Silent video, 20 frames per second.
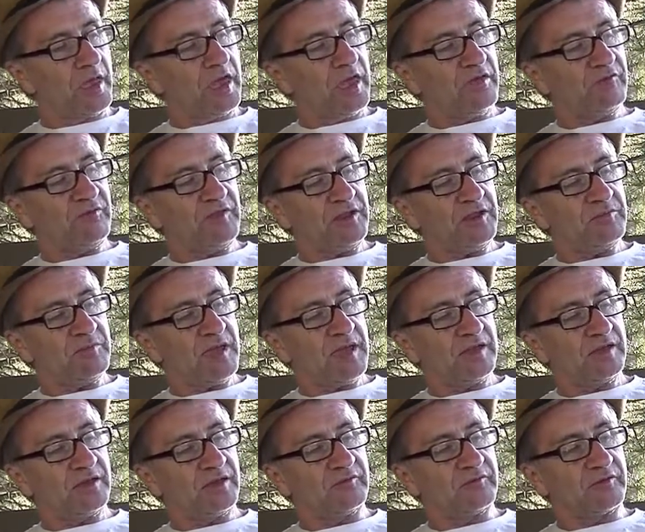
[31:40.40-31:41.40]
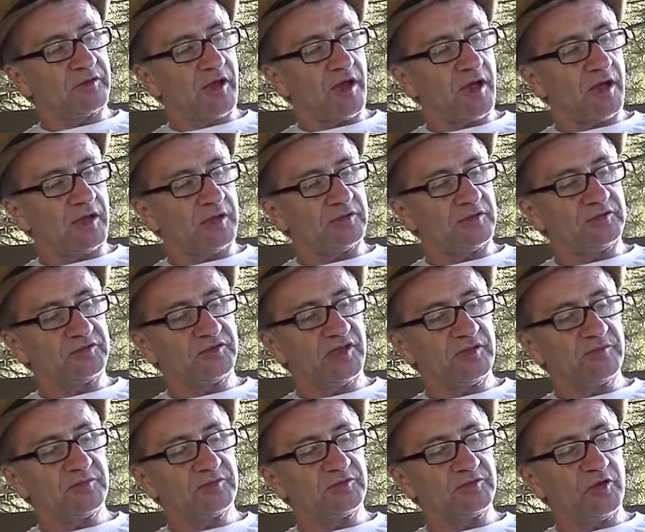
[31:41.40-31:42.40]
If any man love God, the
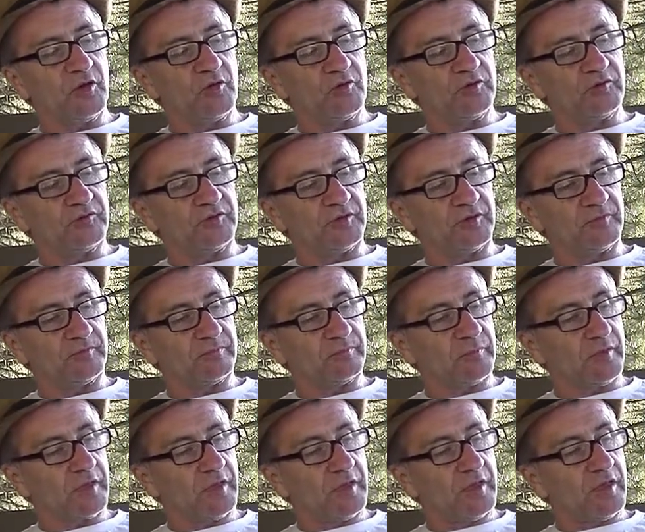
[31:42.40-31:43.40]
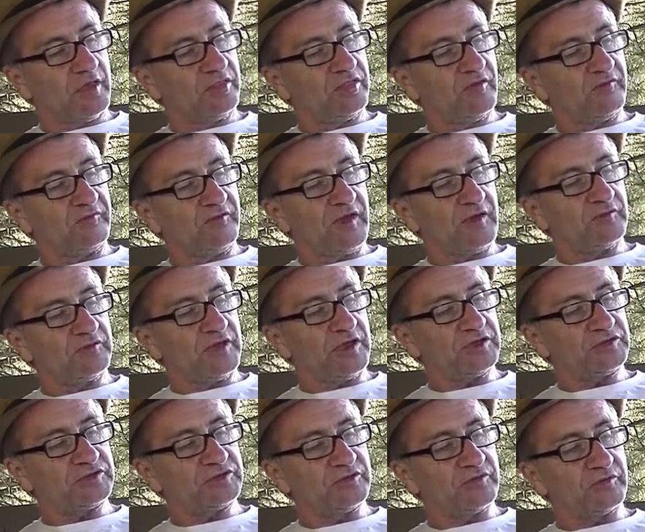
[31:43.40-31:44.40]
same is known of him. The
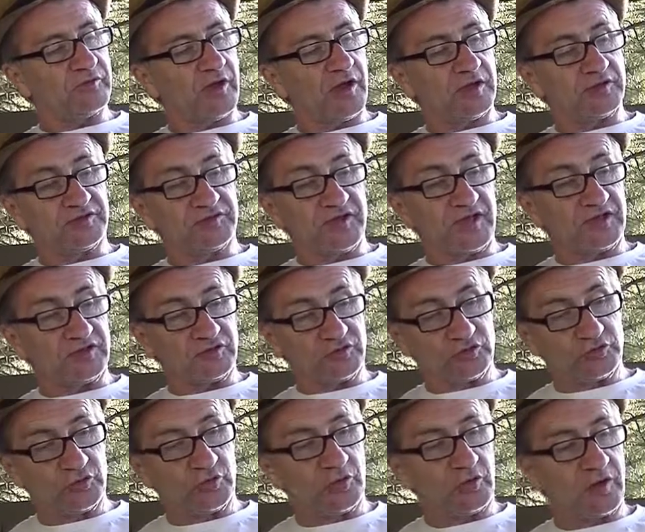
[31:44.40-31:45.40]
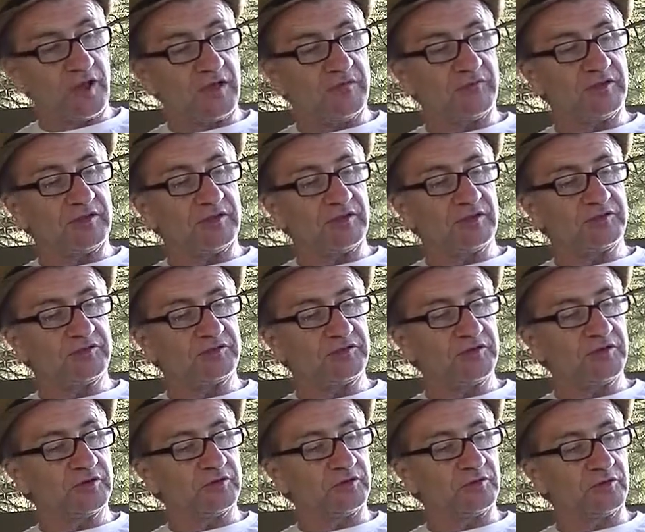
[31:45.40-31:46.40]
foundation of God stands sure, having this
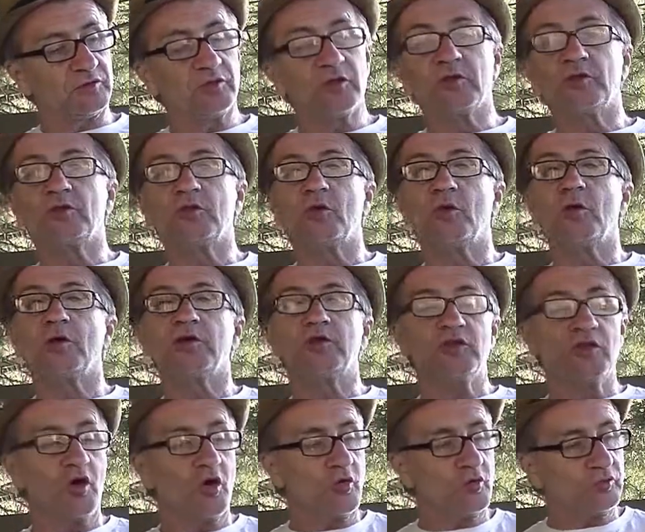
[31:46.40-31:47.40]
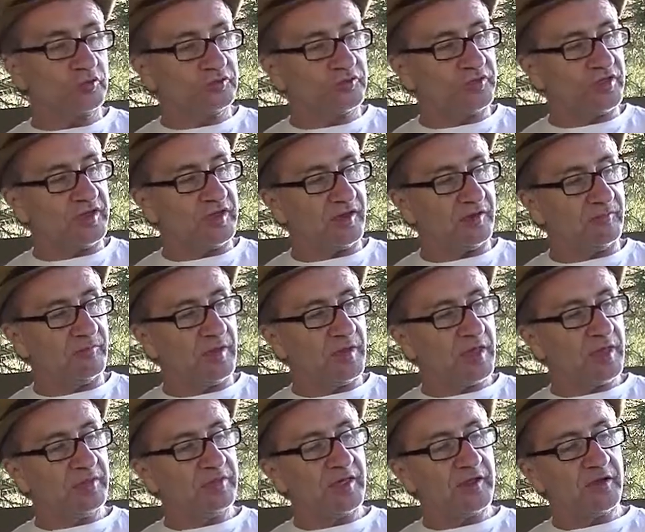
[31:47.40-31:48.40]
seal, The Lord knows them
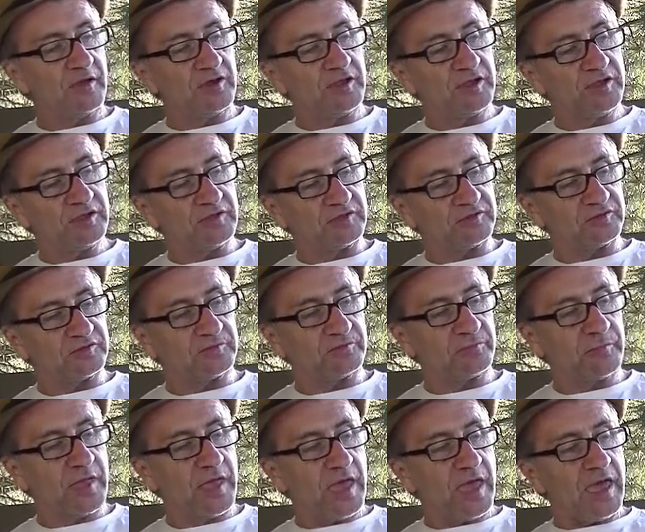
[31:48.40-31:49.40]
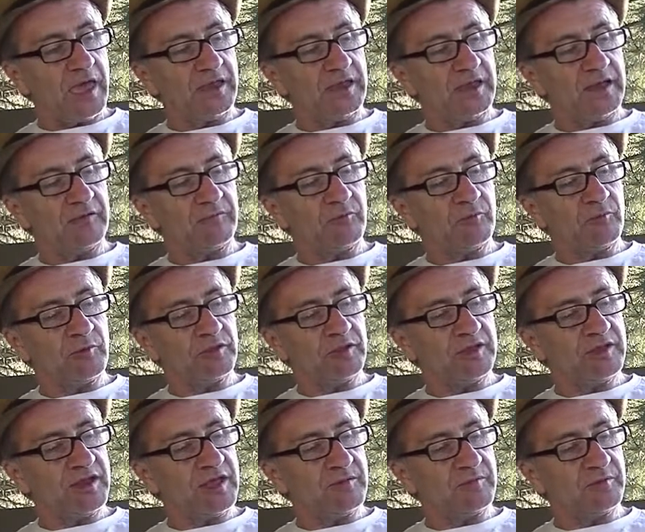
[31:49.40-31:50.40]
that are his. And let everyone
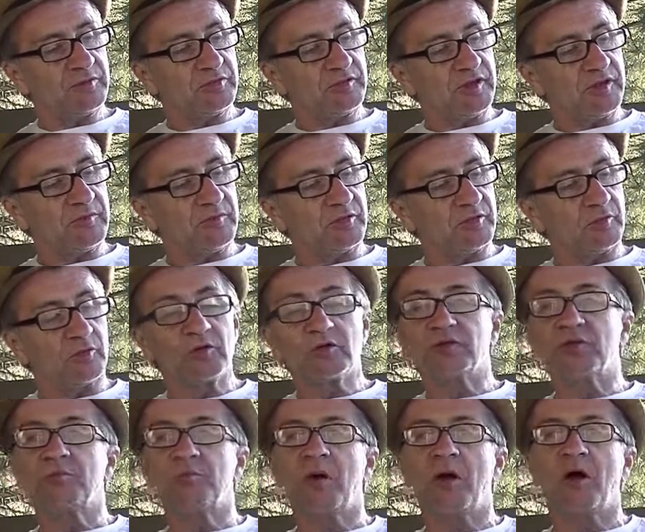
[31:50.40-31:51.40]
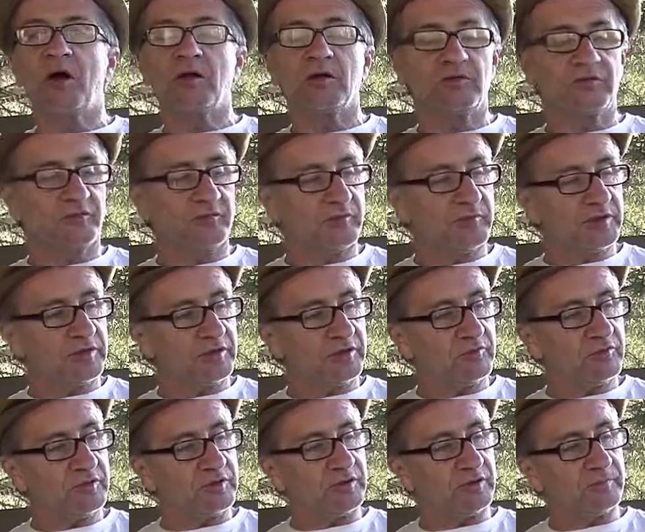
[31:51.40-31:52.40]
that nameth the name of the Lord depart from
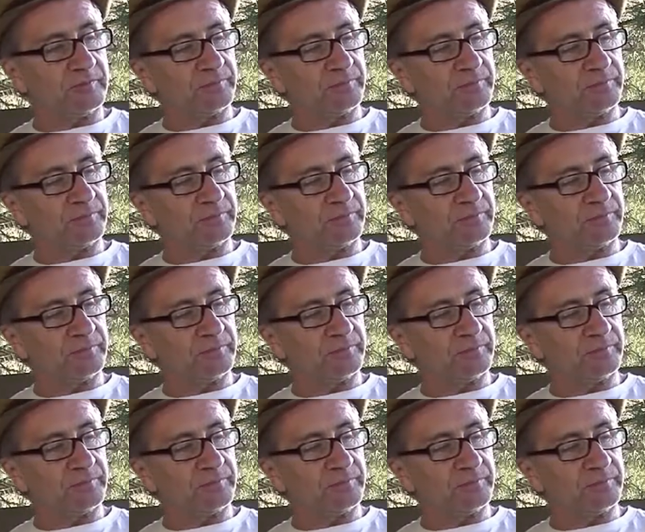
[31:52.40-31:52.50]
iniquity.